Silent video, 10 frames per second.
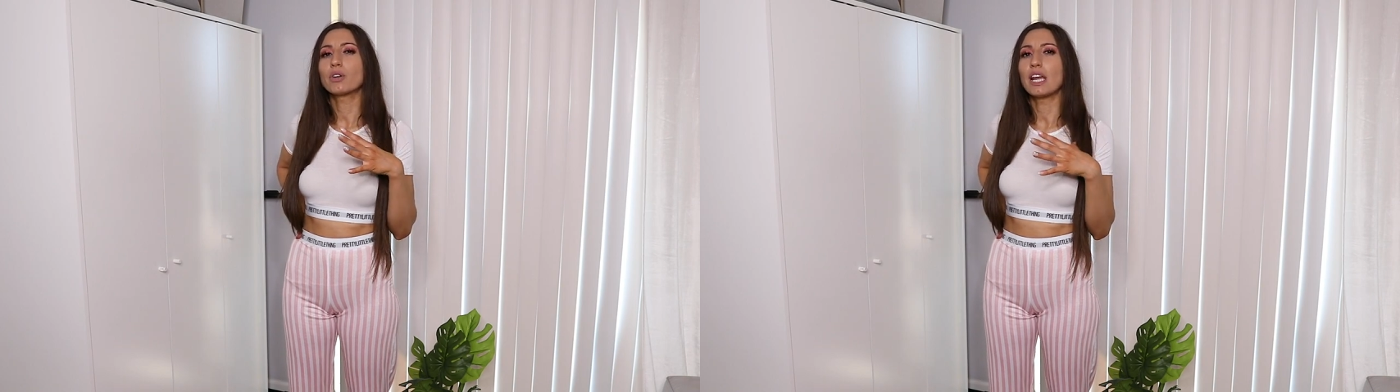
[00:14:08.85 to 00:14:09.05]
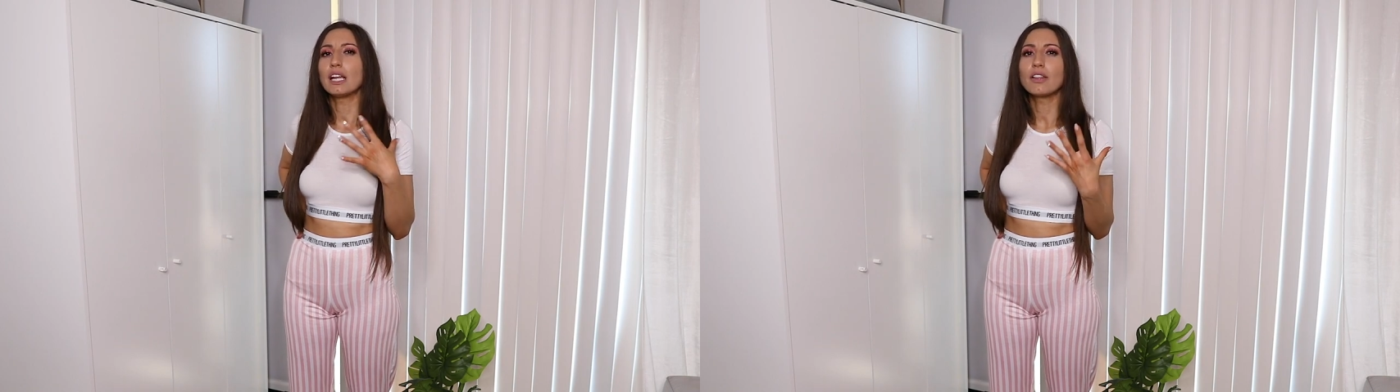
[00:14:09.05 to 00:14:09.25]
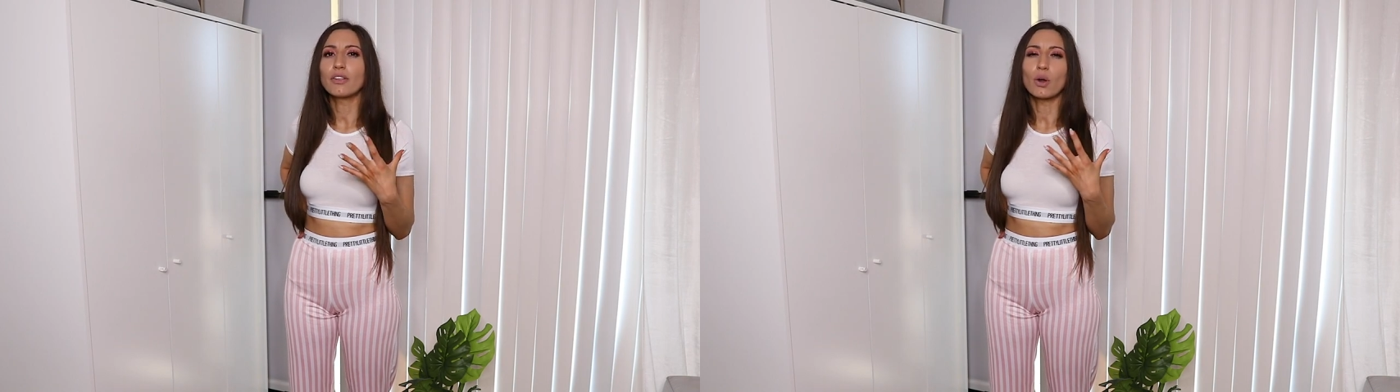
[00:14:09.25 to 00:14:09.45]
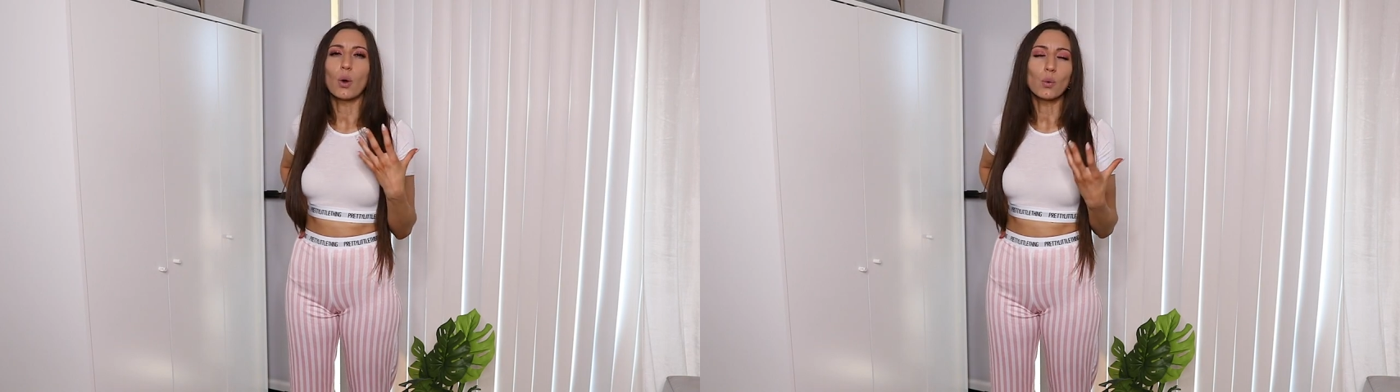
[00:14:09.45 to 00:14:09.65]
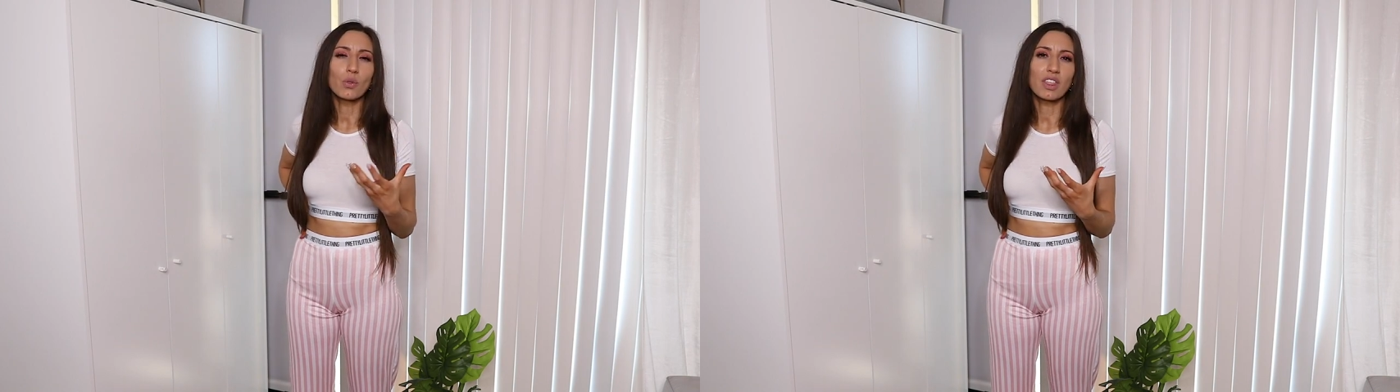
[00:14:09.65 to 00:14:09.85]
creating their
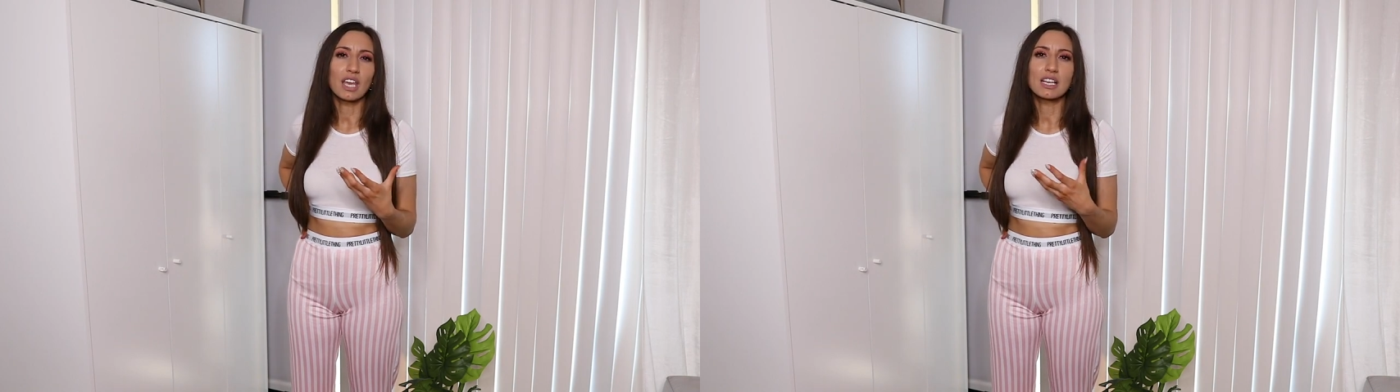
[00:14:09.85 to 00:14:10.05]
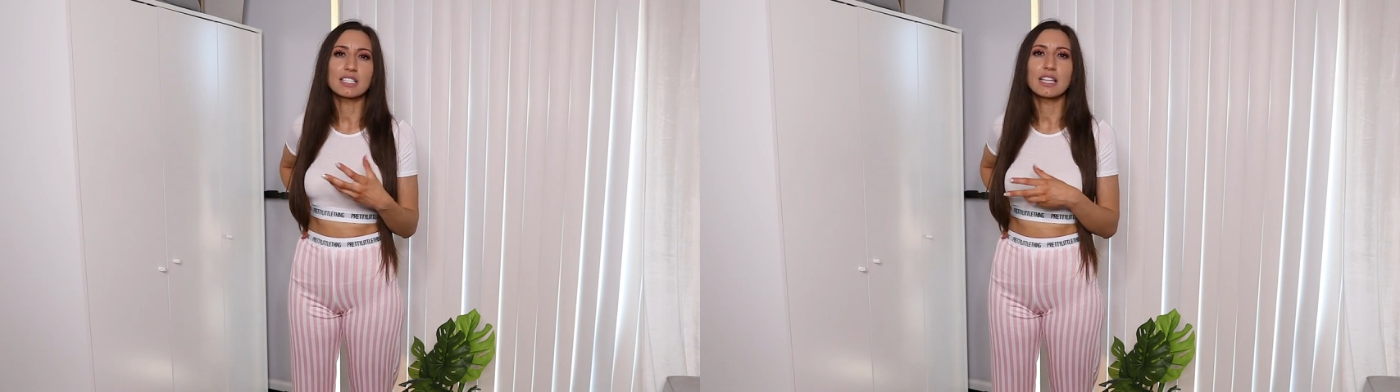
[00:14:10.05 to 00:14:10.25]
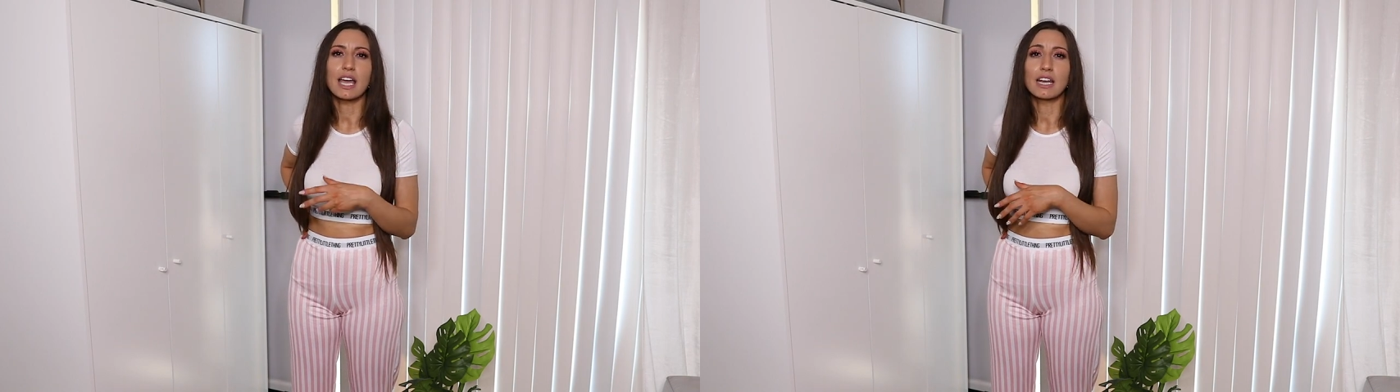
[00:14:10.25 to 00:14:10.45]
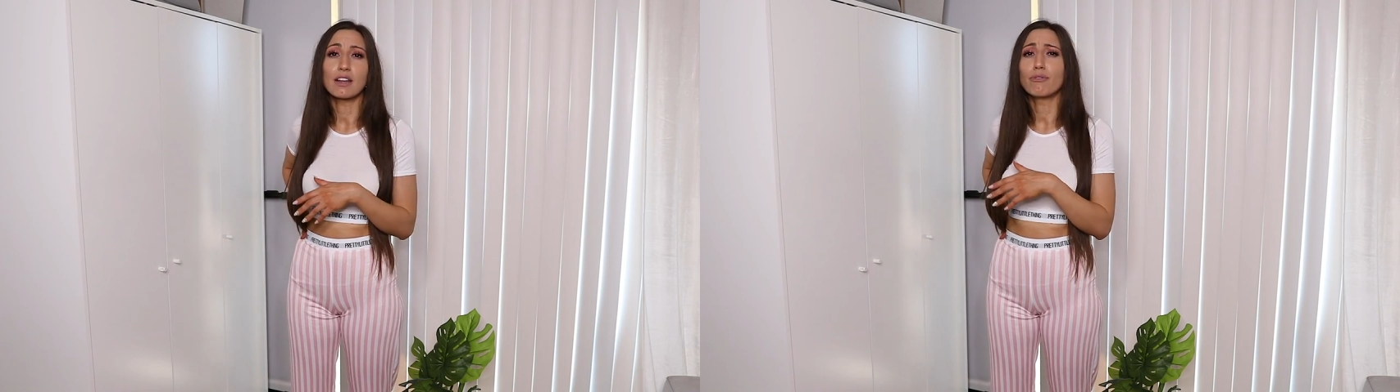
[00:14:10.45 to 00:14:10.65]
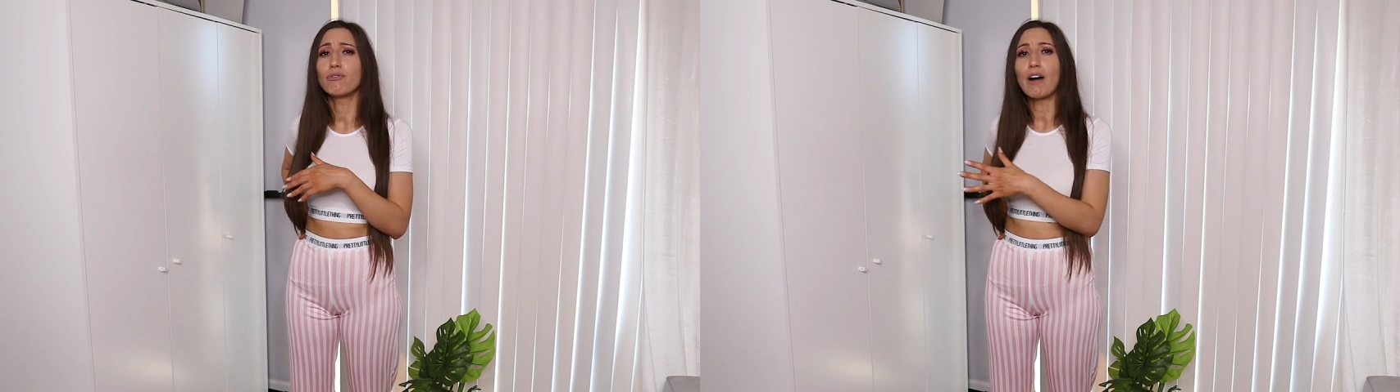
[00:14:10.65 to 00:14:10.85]
own things
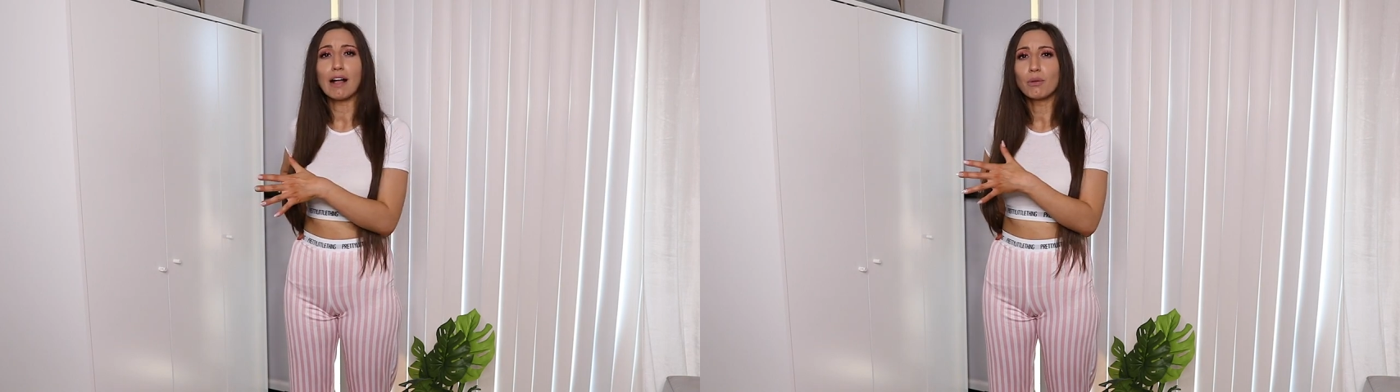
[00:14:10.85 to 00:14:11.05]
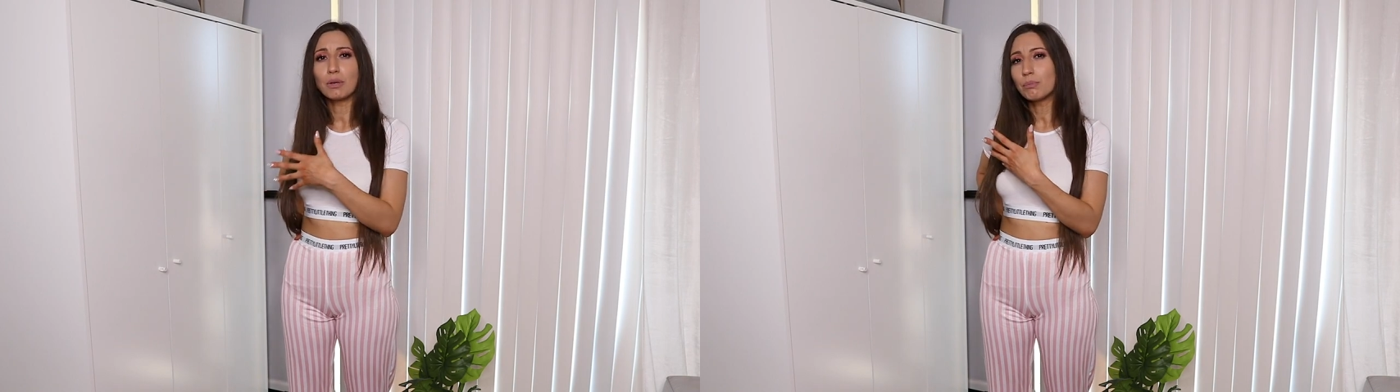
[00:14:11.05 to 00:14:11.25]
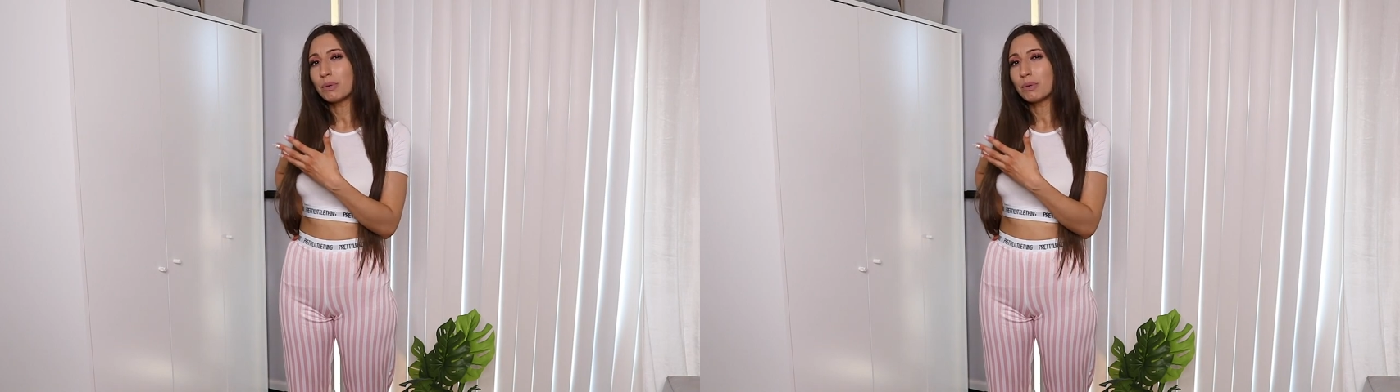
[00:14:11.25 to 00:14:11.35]
than following